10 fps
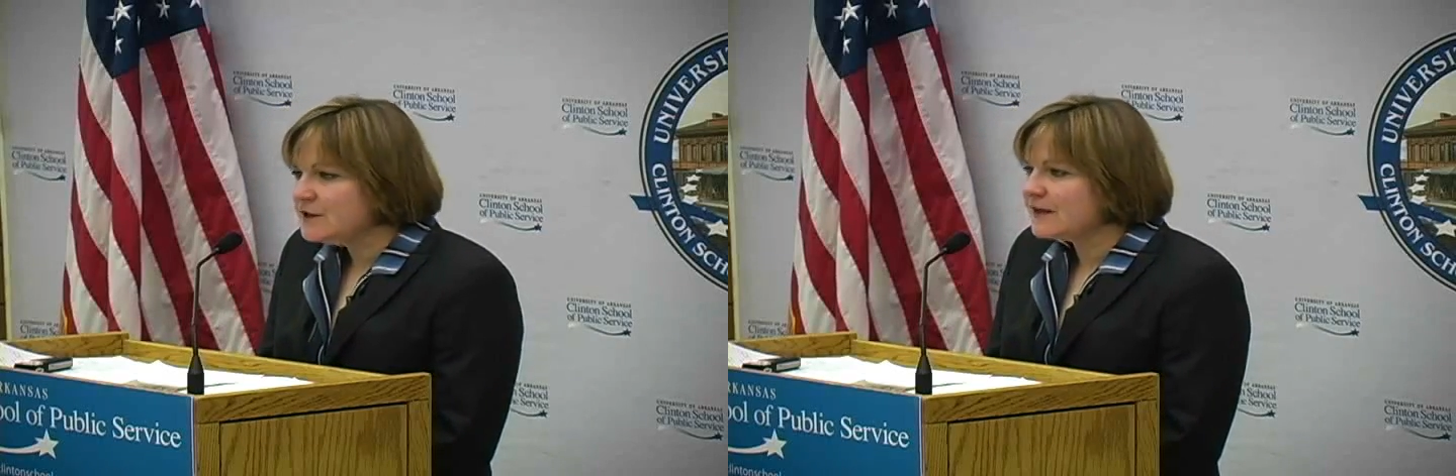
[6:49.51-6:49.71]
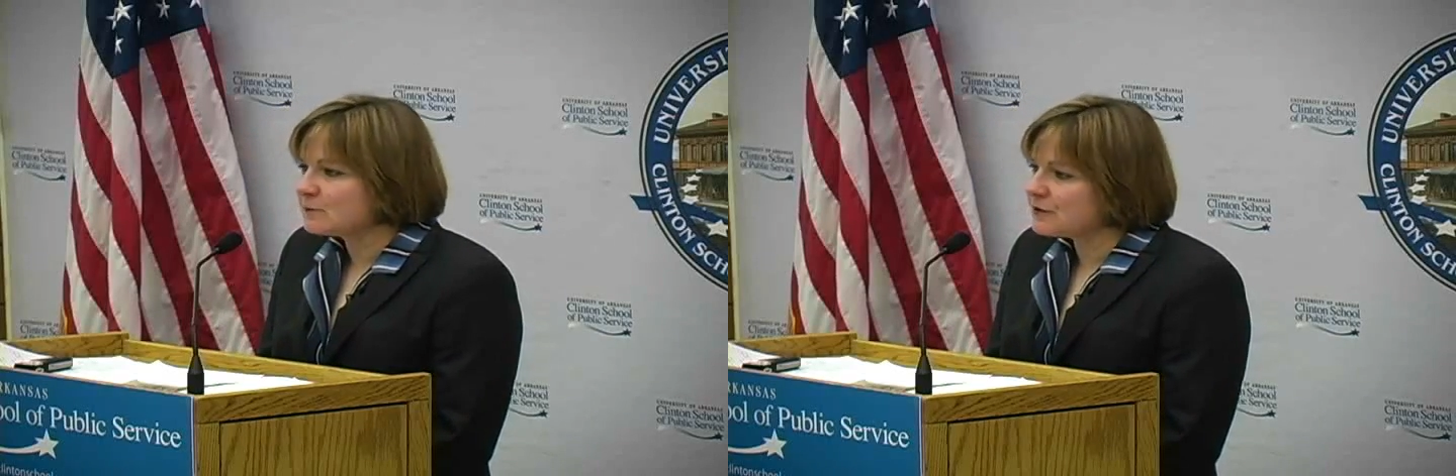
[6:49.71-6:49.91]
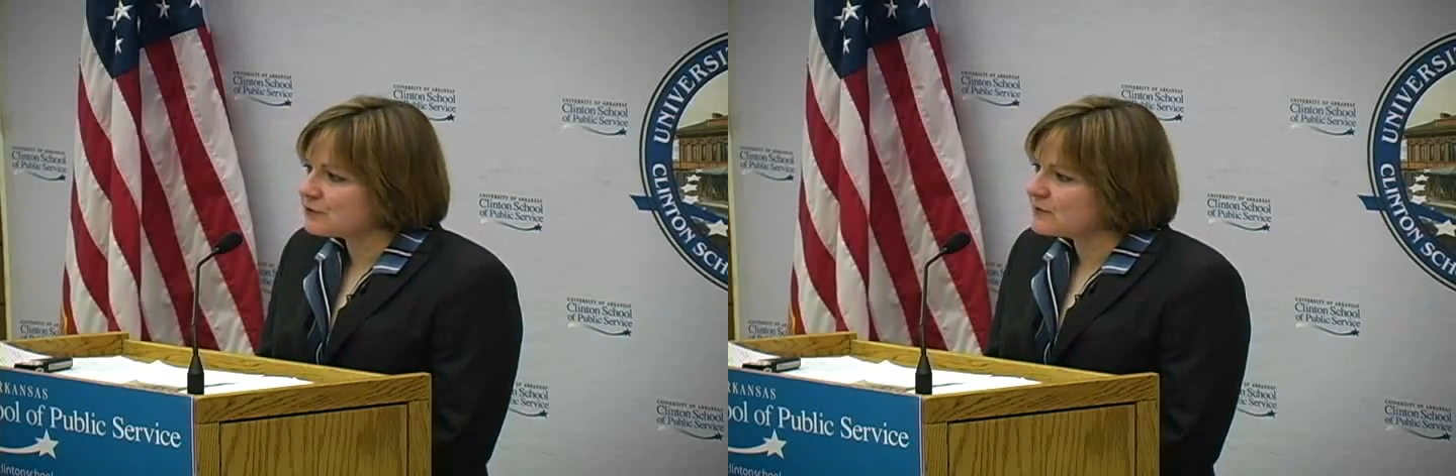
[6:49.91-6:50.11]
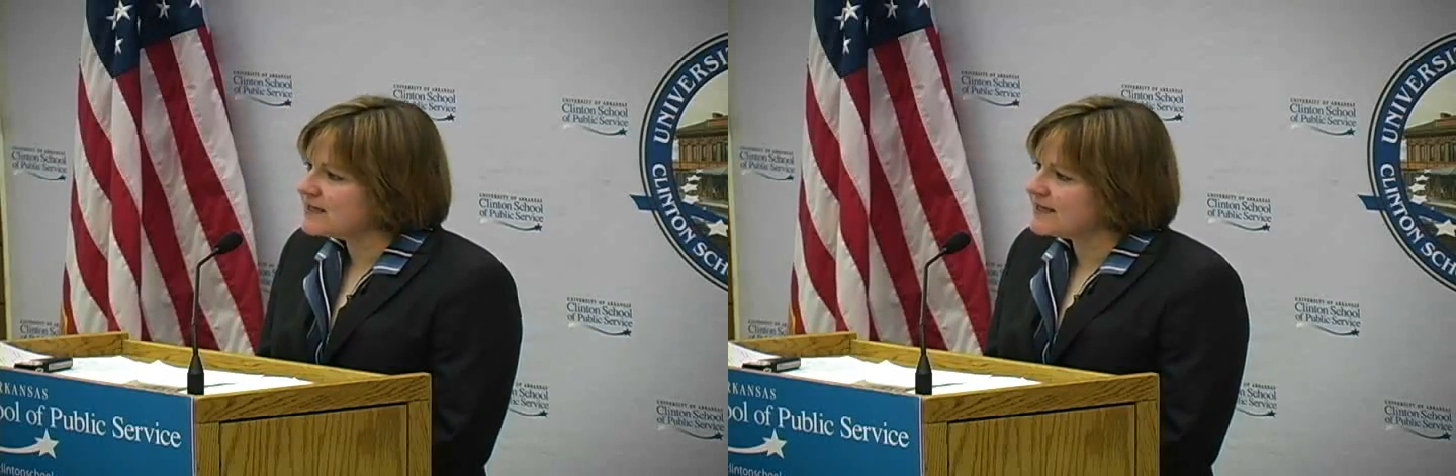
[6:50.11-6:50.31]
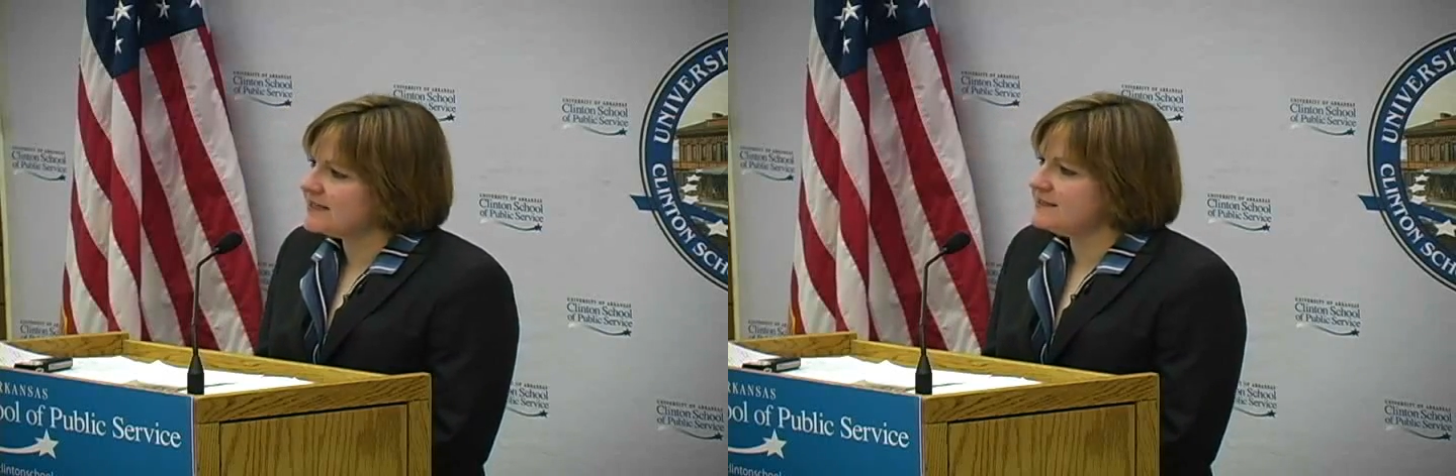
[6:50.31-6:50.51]
There were three
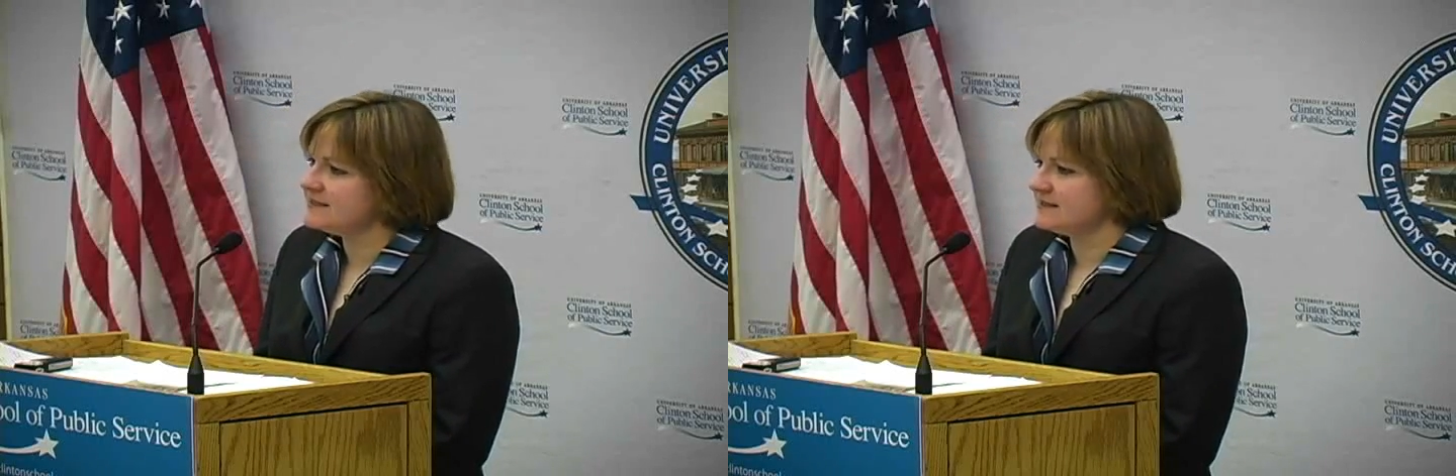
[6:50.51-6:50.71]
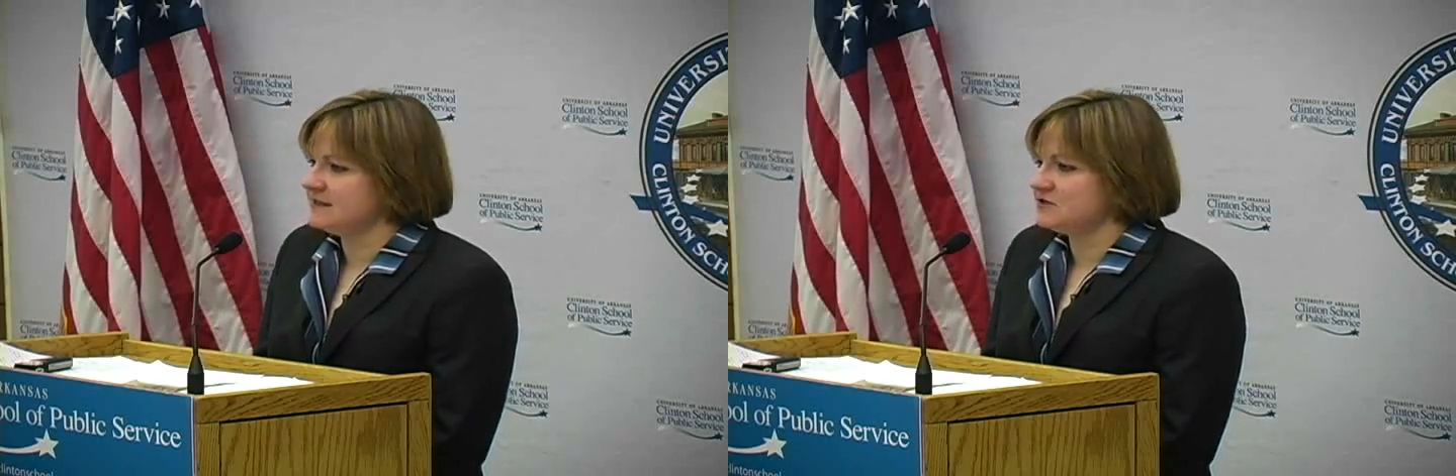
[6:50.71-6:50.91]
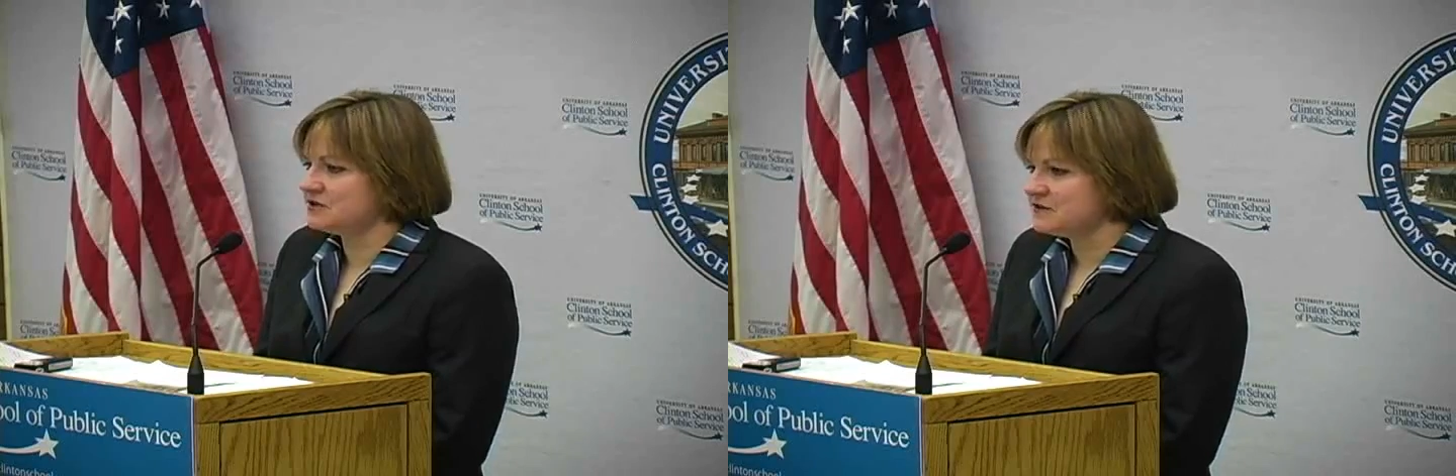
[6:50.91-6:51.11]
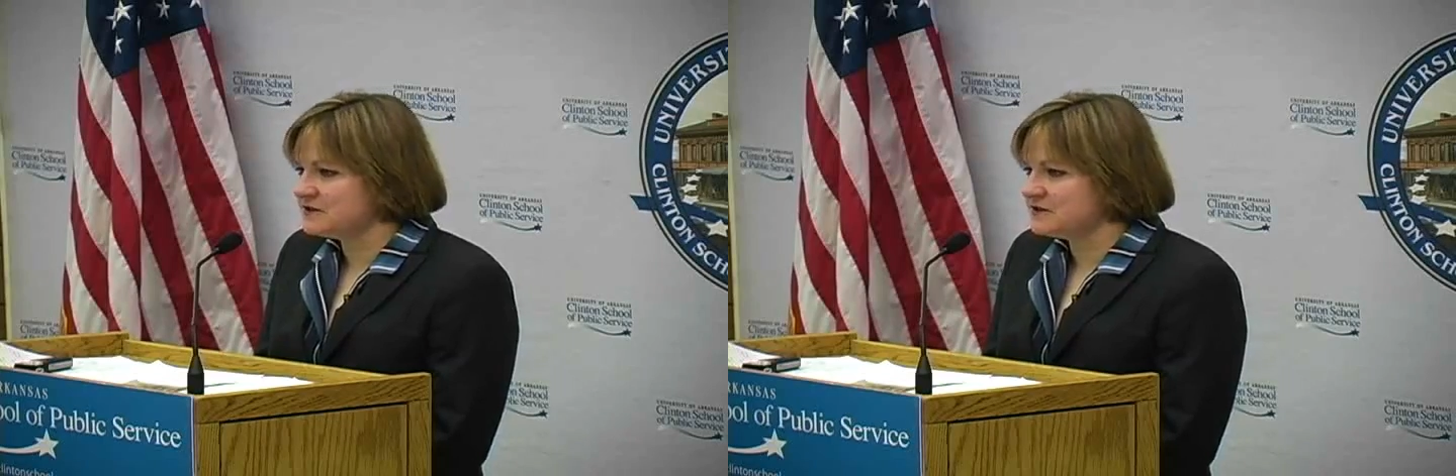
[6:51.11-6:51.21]
key decisions